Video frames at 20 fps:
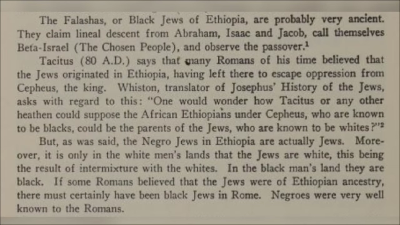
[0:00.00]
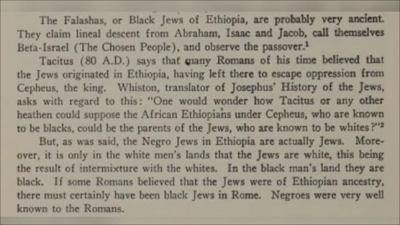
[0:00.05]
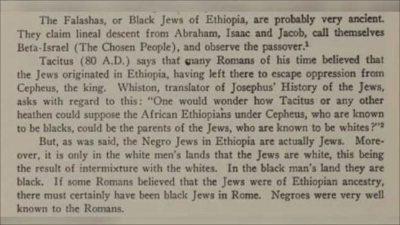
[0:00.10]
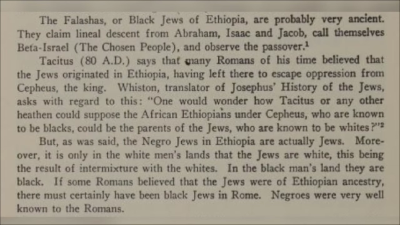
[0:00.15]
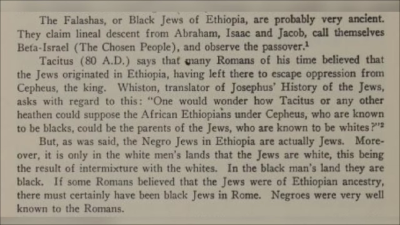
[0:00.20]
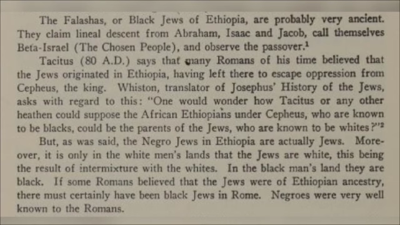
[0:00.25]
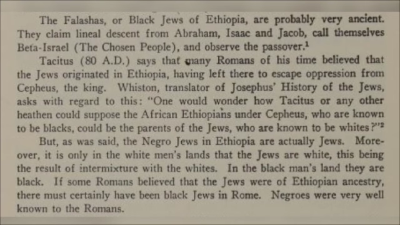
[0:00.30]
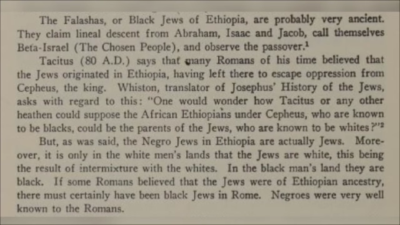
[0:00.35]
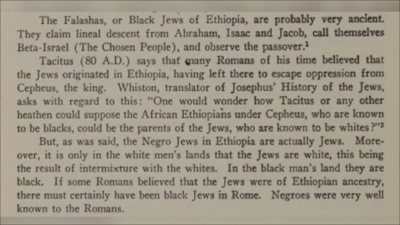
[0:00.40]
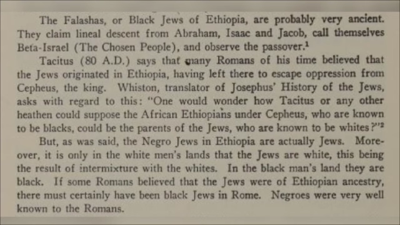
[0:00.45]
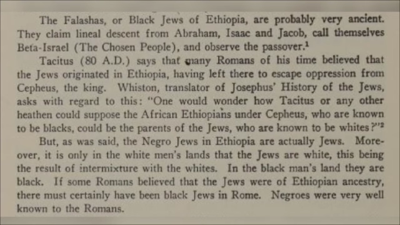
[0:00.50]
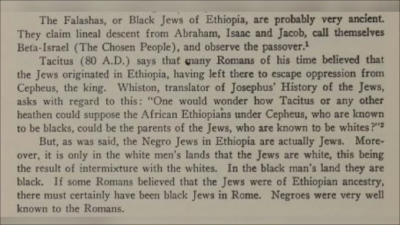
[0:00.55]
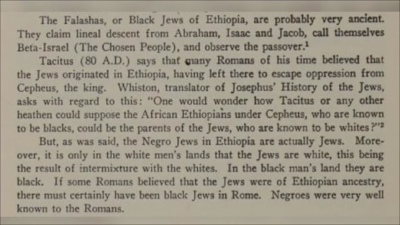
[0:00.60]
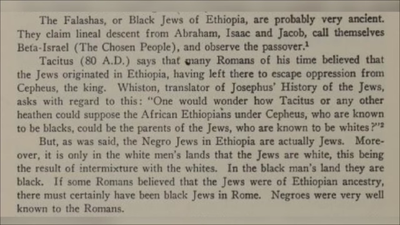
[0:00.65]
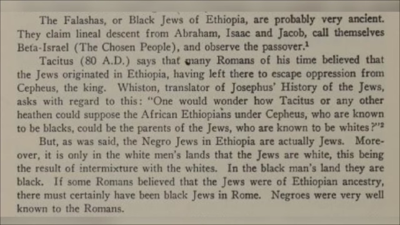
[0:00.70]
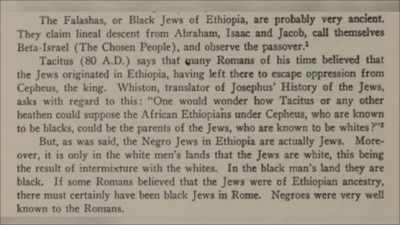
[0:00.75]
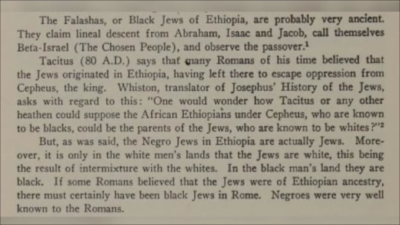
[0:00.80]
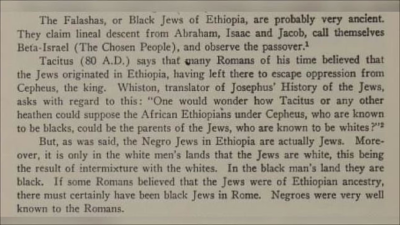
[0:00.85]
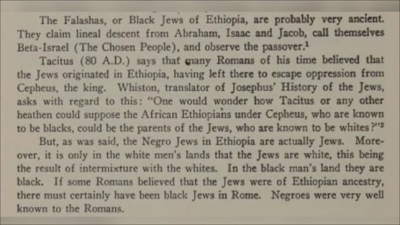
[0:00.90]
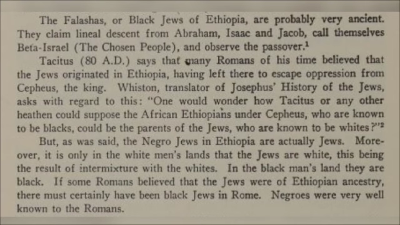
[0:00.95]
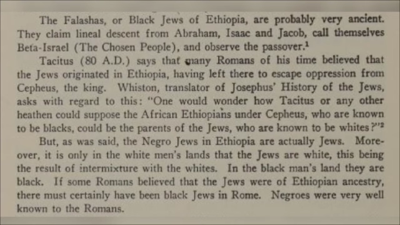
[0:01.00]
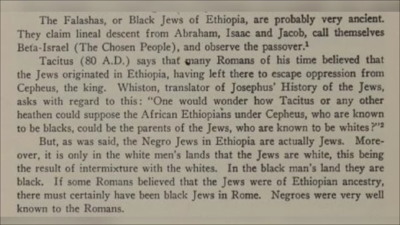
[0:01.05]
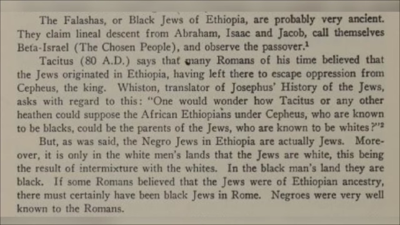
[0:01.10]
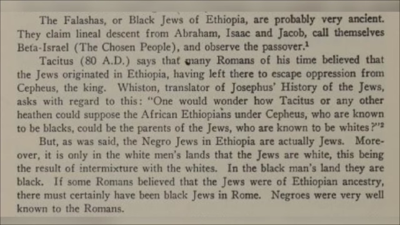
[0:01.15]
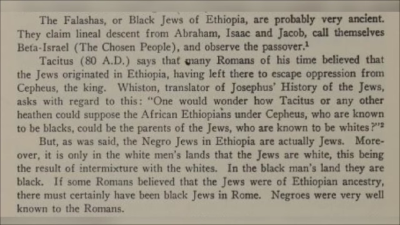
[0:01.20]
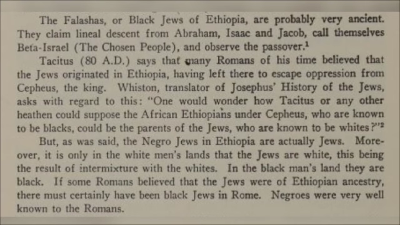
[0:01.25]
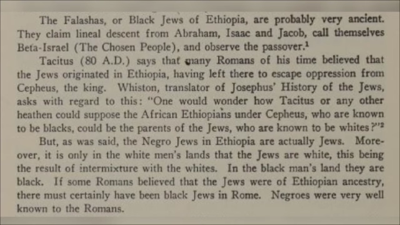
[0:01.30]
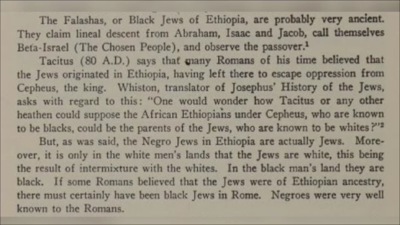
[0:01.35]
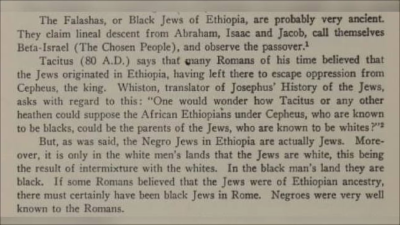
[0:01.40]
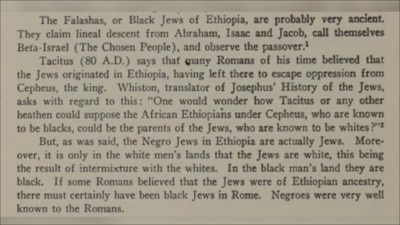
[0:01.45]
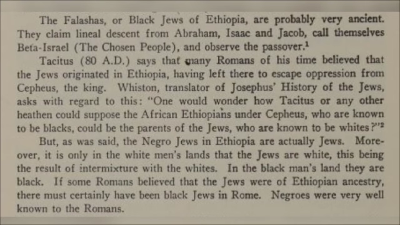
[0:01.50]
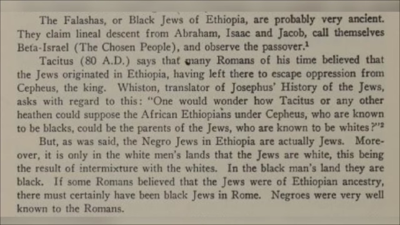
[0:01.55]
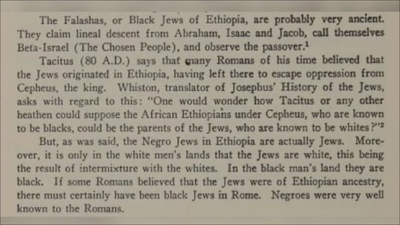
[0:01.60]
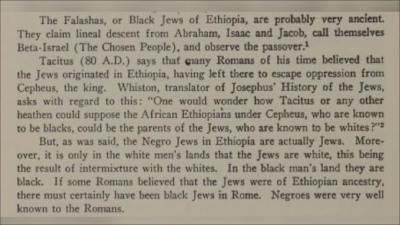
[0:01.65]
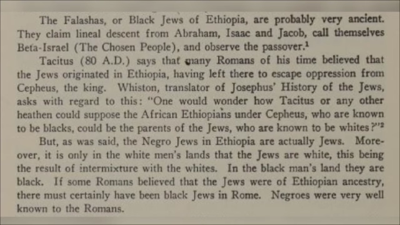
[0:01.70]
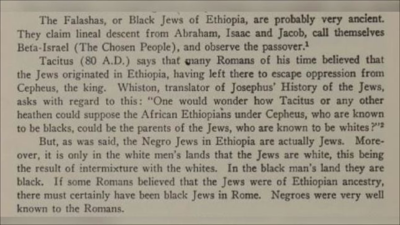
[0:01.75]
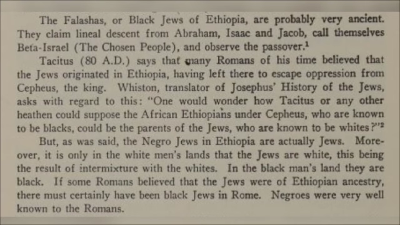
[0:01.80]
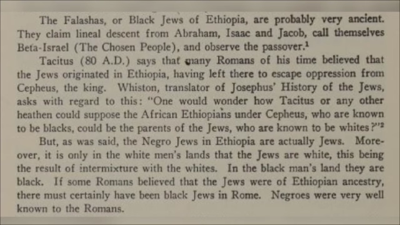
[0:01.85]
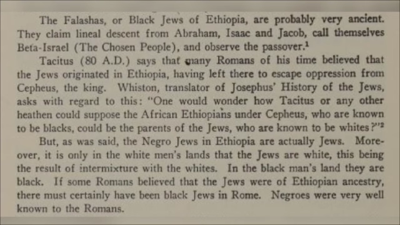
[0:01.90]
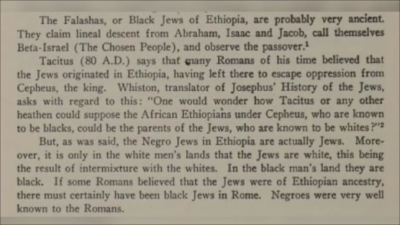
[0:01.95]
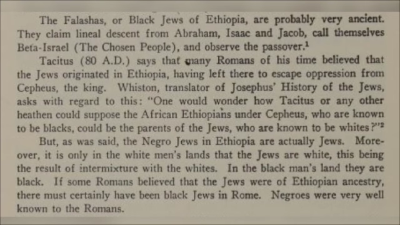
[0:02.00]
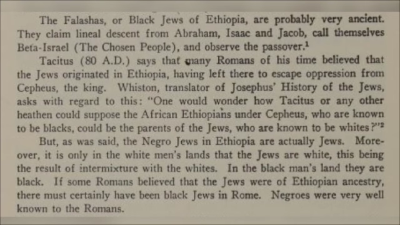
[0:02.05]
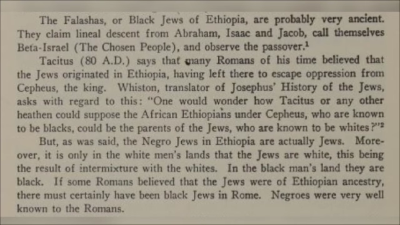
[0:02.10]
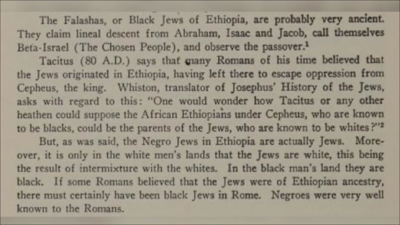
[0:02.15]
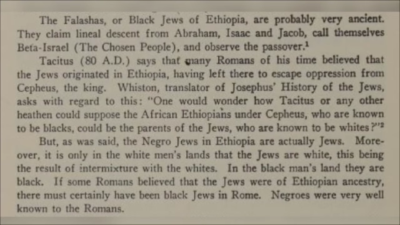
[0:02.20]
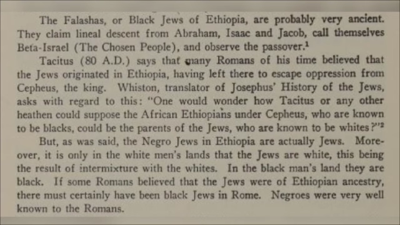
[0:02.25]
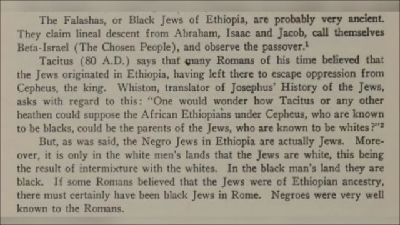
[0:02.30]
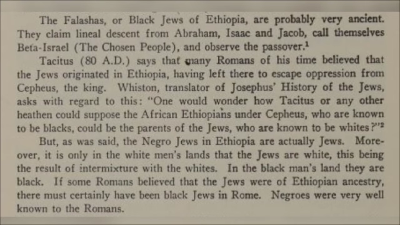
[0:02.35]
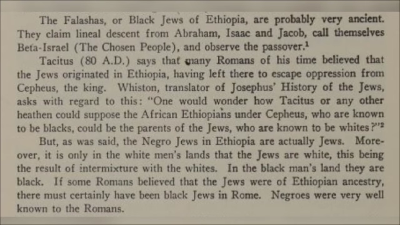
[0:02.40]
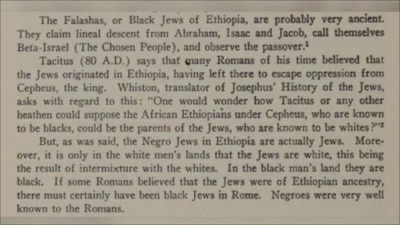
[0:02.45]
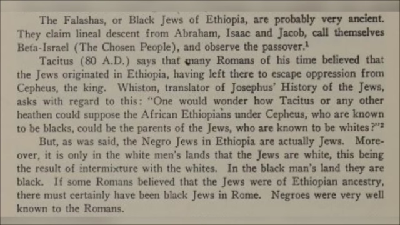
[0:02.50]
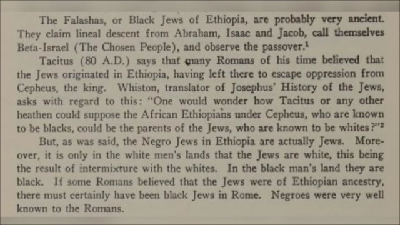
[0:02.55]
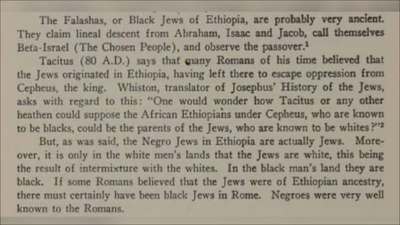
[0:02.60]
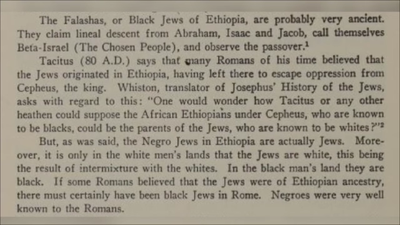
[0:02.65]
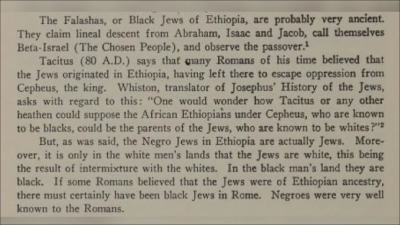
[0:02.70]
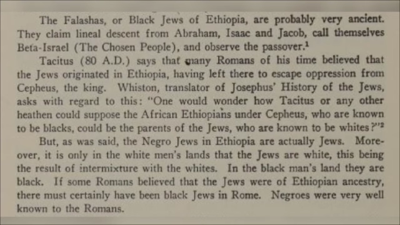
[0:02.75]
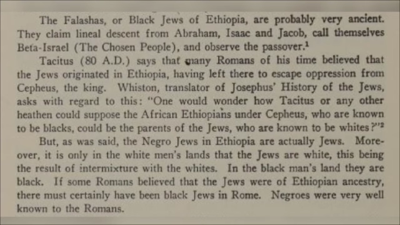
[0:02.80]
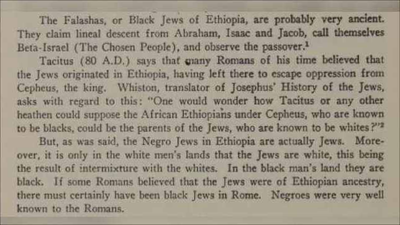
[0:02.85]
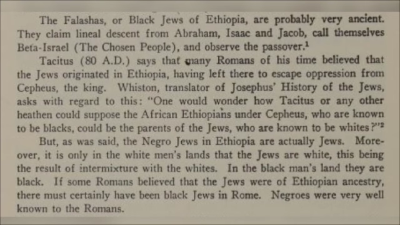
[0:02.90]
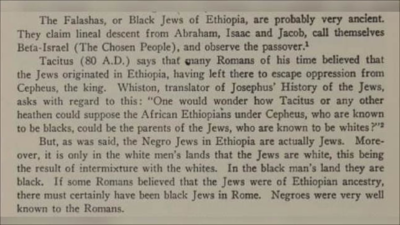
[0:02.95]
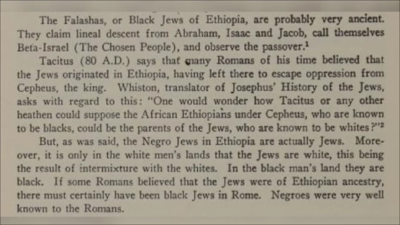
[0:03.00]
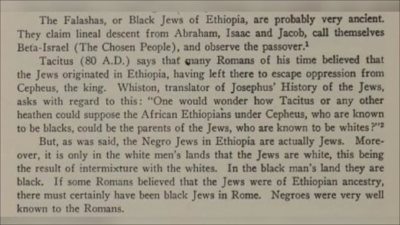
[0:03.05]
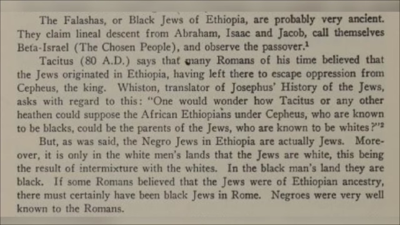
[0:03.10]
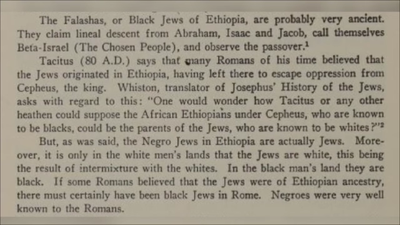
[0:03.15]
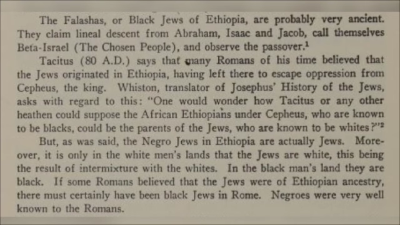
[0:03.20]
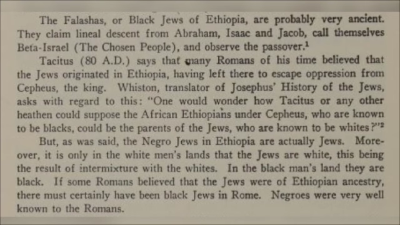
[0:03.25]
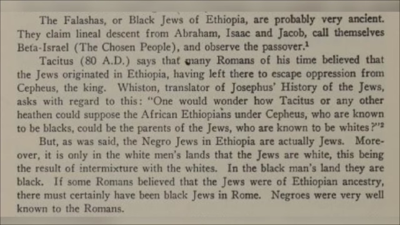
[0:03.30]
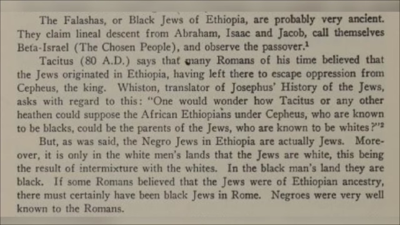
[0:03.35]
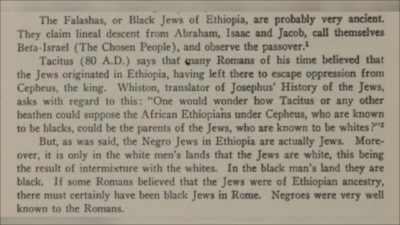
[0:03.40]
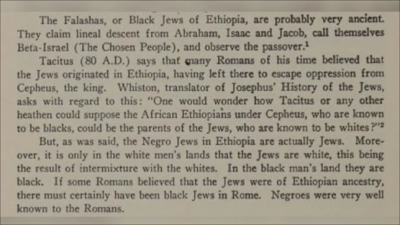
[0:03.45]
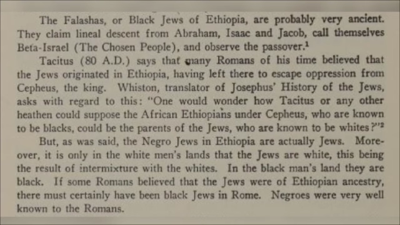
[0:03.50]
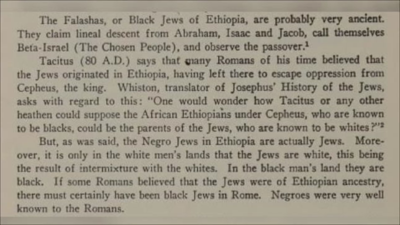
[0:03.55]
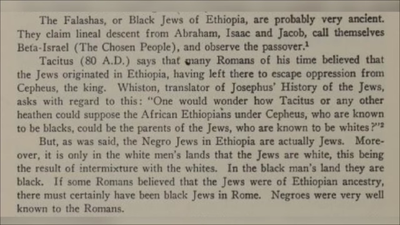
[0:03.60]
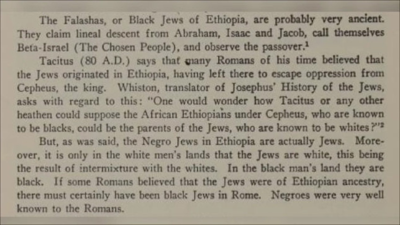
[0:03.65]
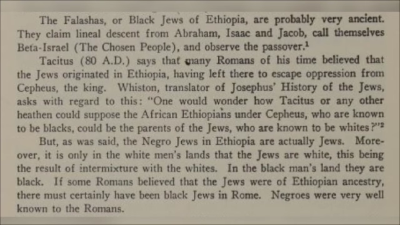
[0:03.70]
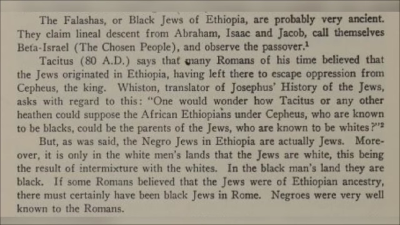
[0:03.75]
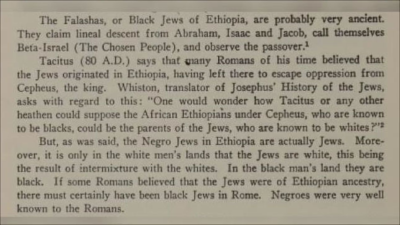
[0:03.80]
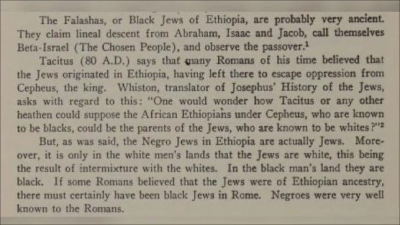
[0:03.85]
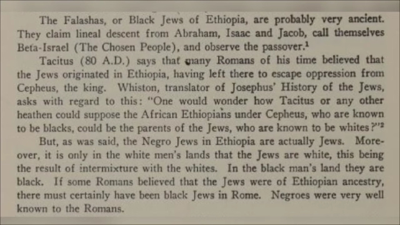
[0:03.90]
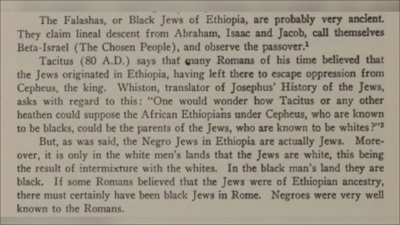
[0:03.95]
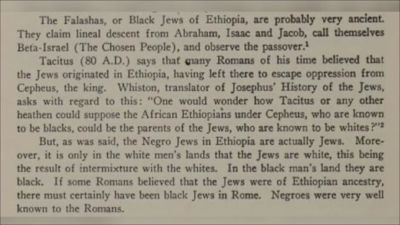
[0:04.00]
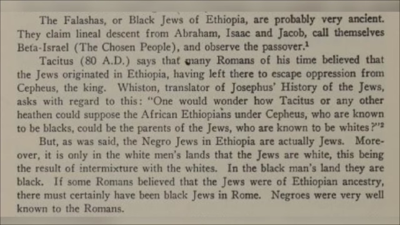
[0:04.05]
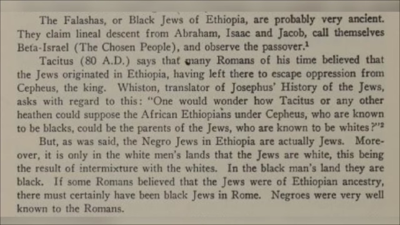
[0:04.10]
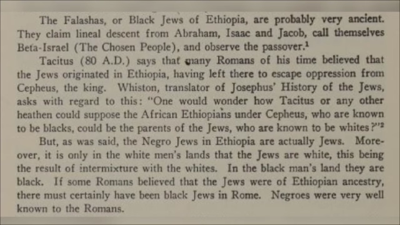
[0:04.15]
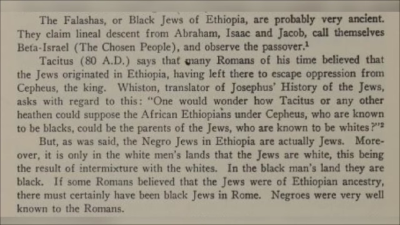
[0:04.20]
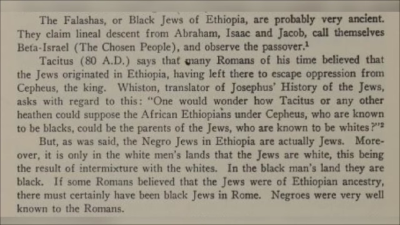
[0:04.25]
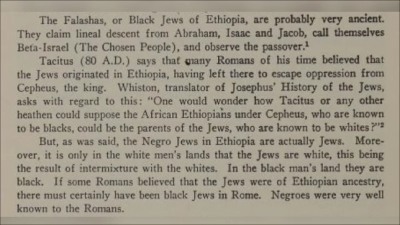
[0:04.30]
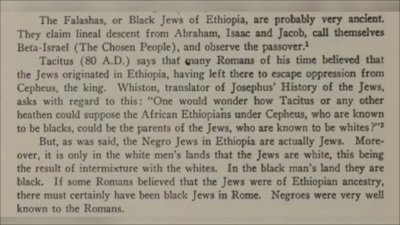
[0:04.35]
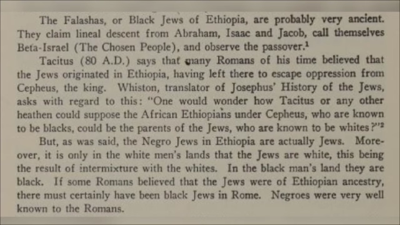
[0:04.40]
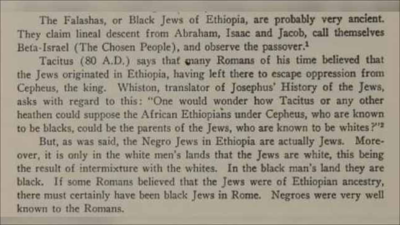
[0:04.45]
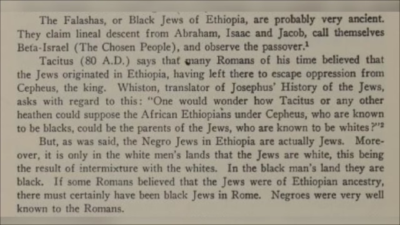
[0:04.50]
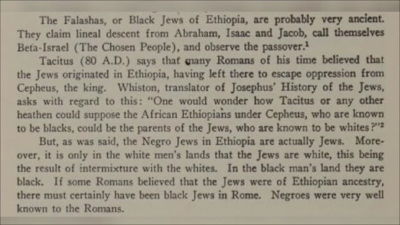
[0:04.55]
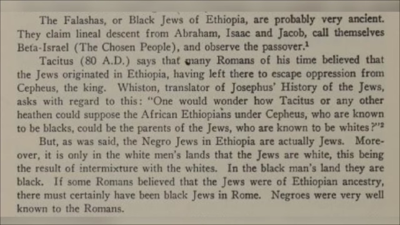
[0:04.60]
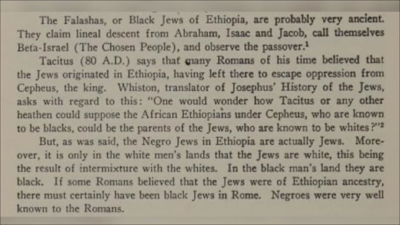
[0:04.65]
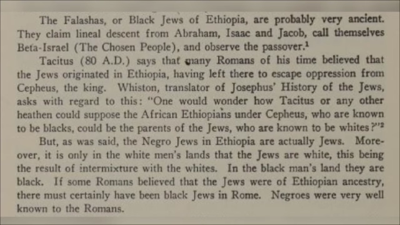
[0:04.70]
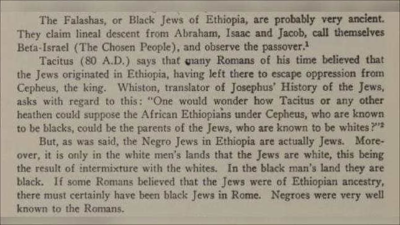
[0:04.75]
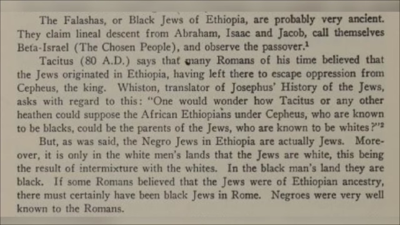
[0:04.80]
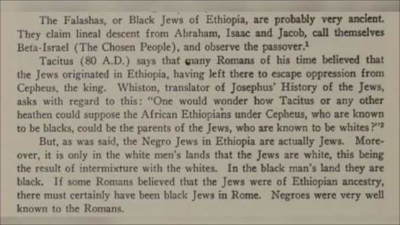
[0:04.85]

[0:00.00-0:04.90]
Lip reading: [unreadable: no face in view]